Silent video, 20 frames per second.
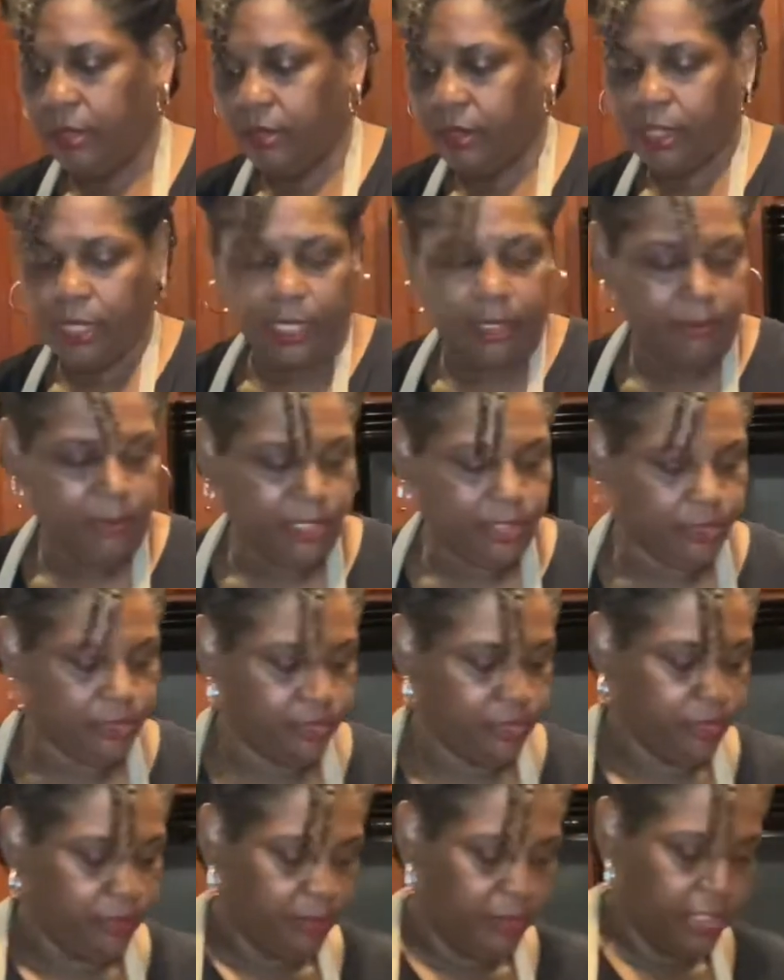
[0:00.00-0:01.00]
Okay, make
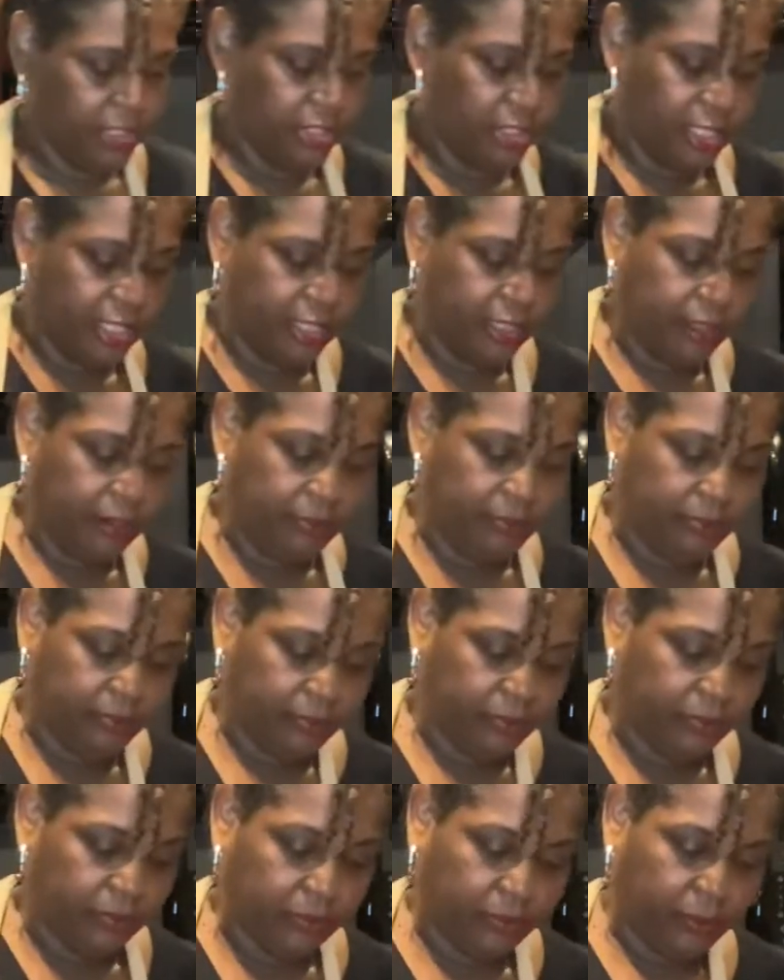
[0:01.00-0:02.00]
sure you mix that up
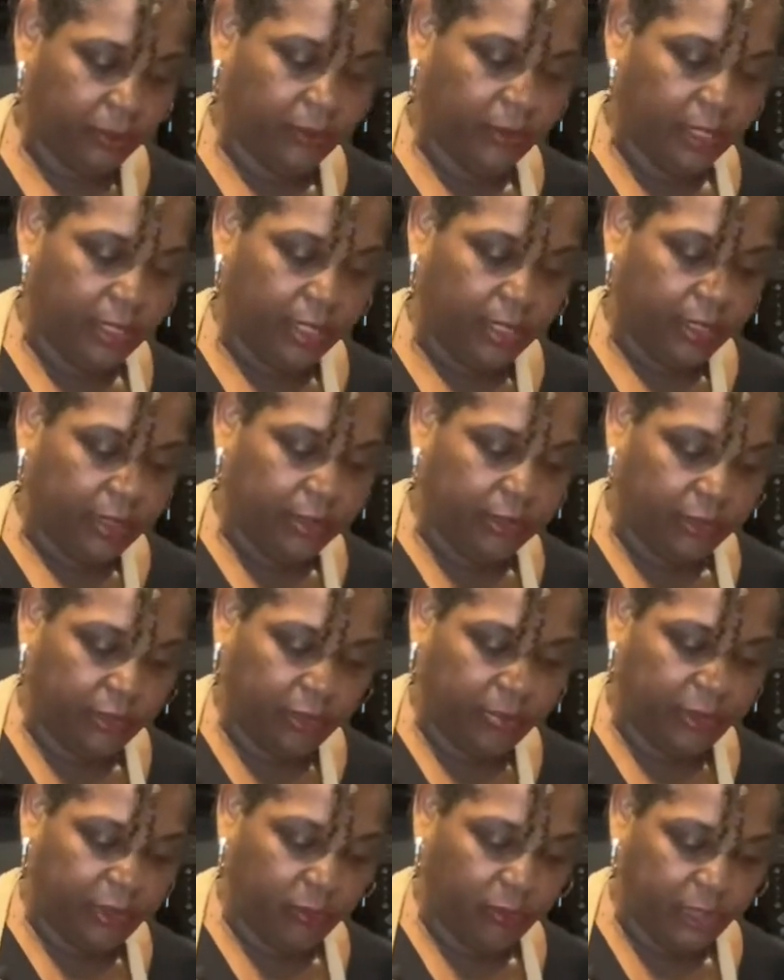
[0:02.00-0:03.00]
so
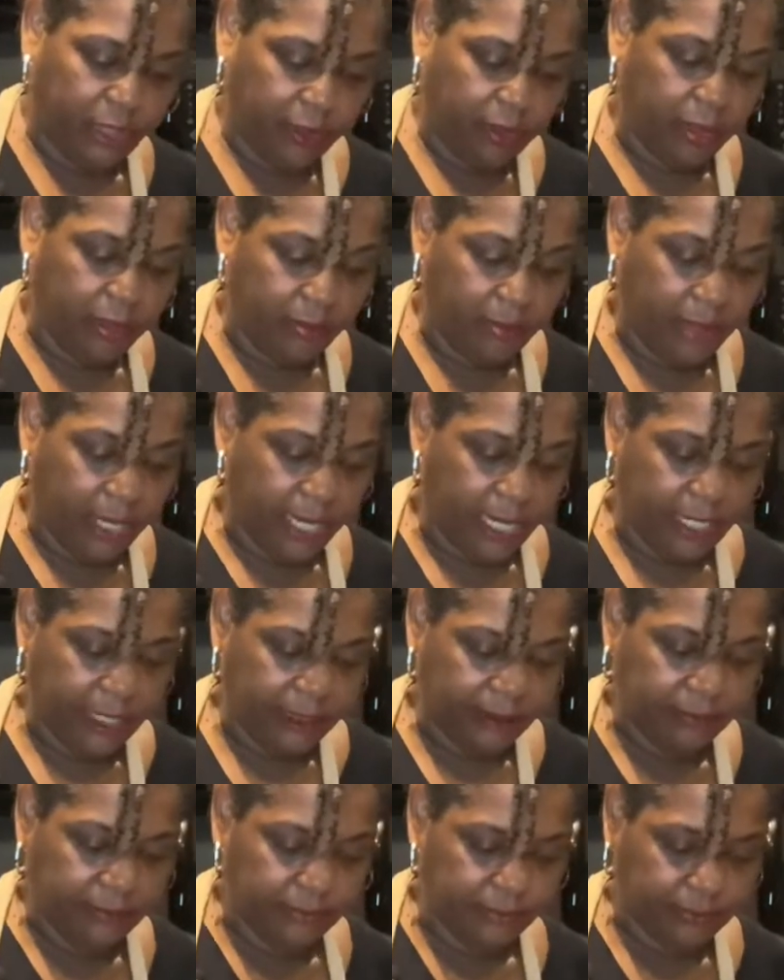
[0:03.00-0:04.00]
it'll be well
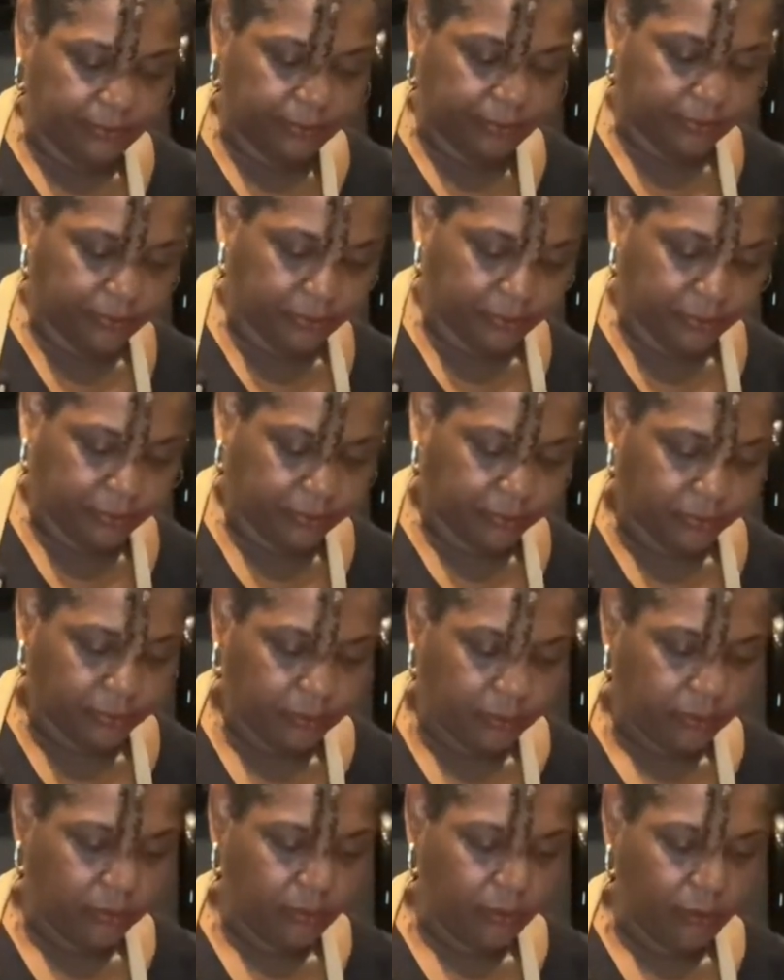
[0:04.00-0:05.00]
combined.
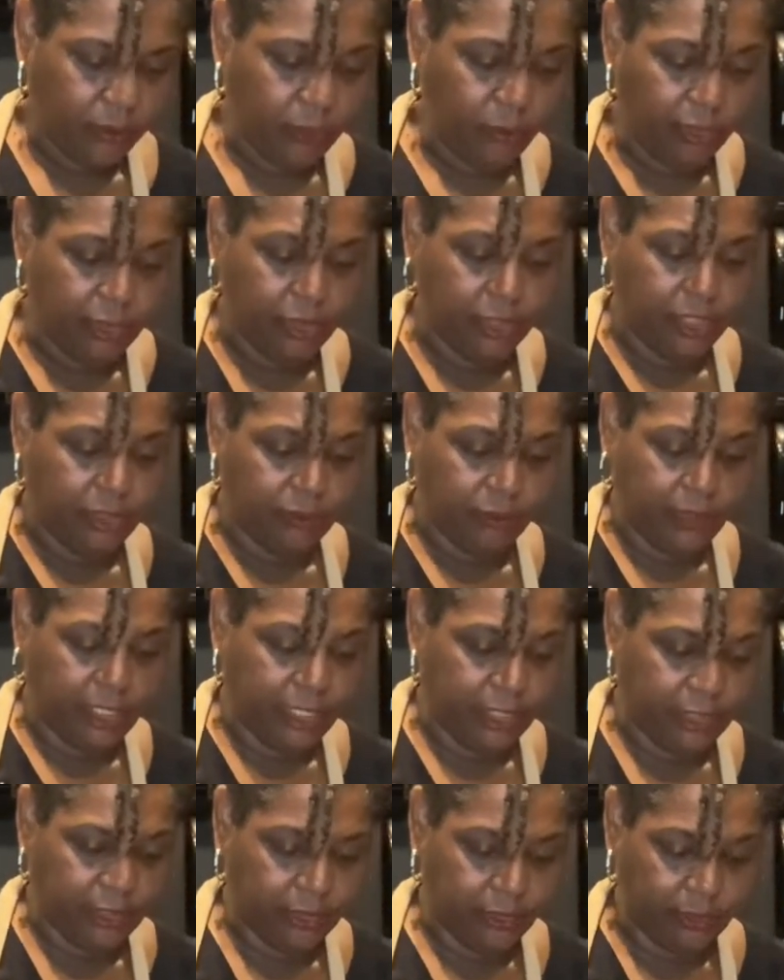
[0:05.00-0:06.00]
When you get
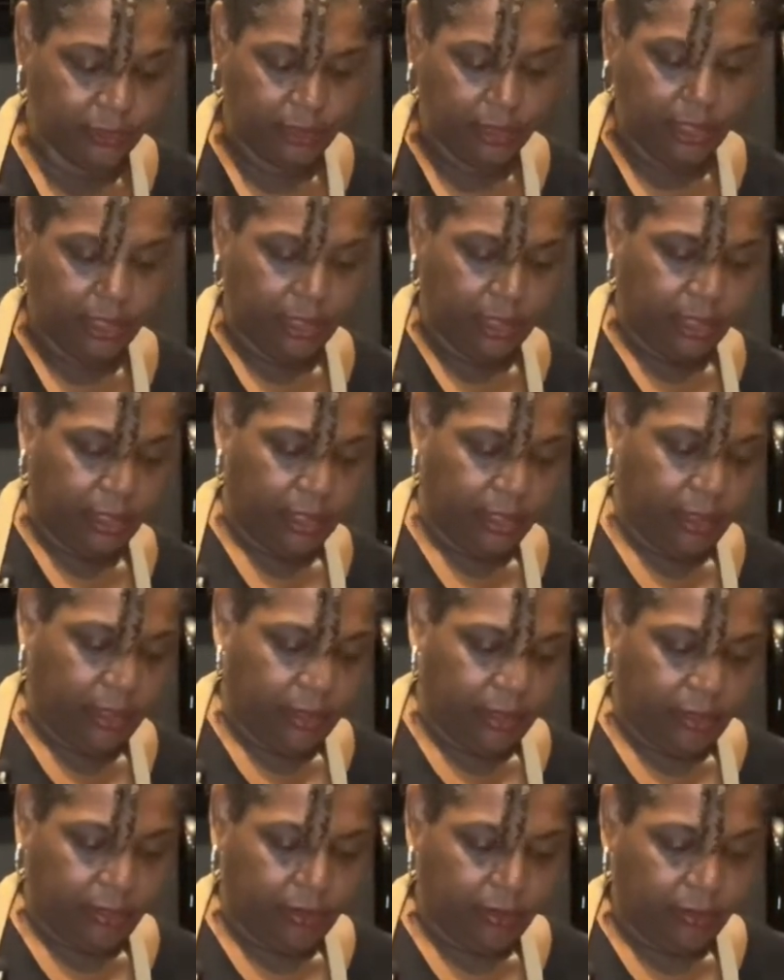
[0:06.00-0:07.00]
ready to
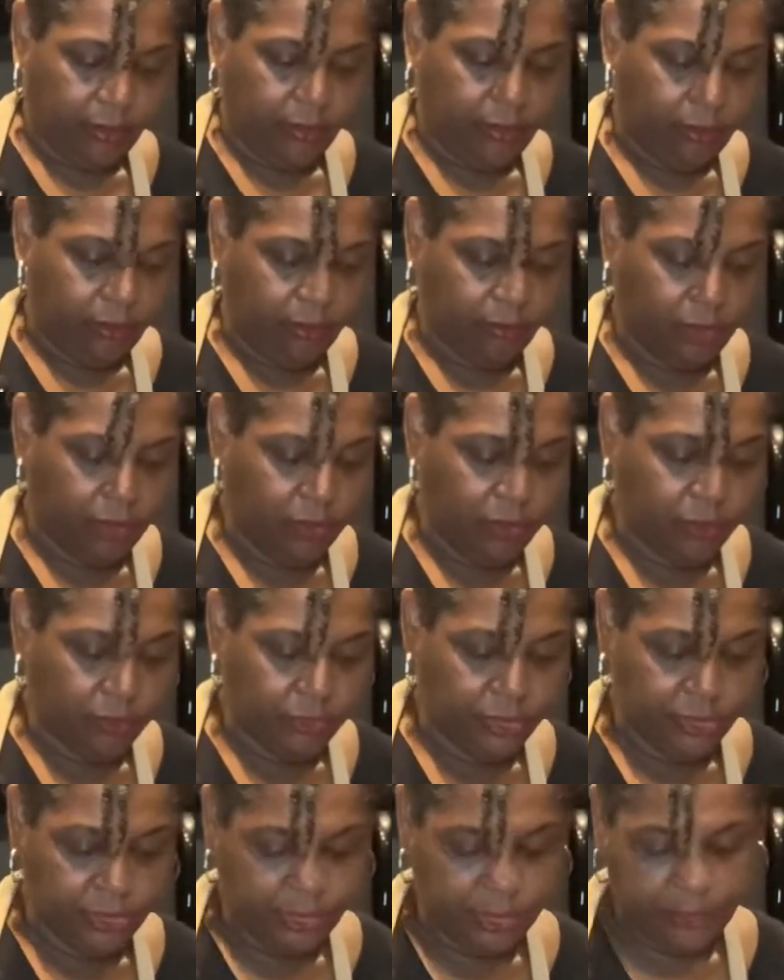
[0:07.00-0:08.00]
roll
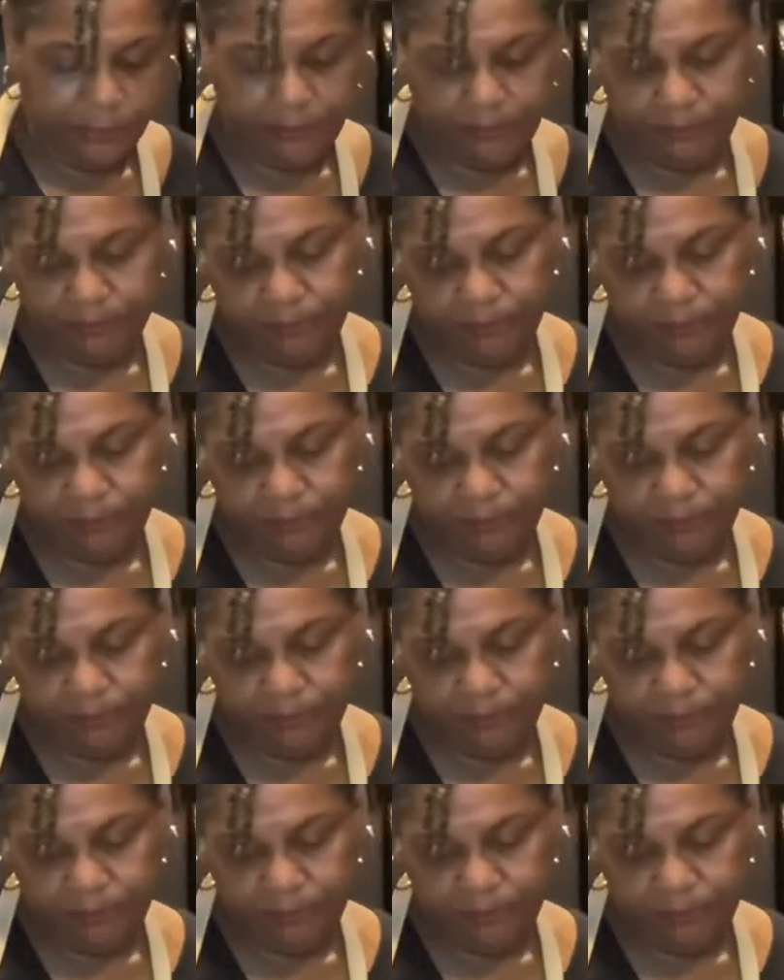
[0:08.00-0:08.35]
your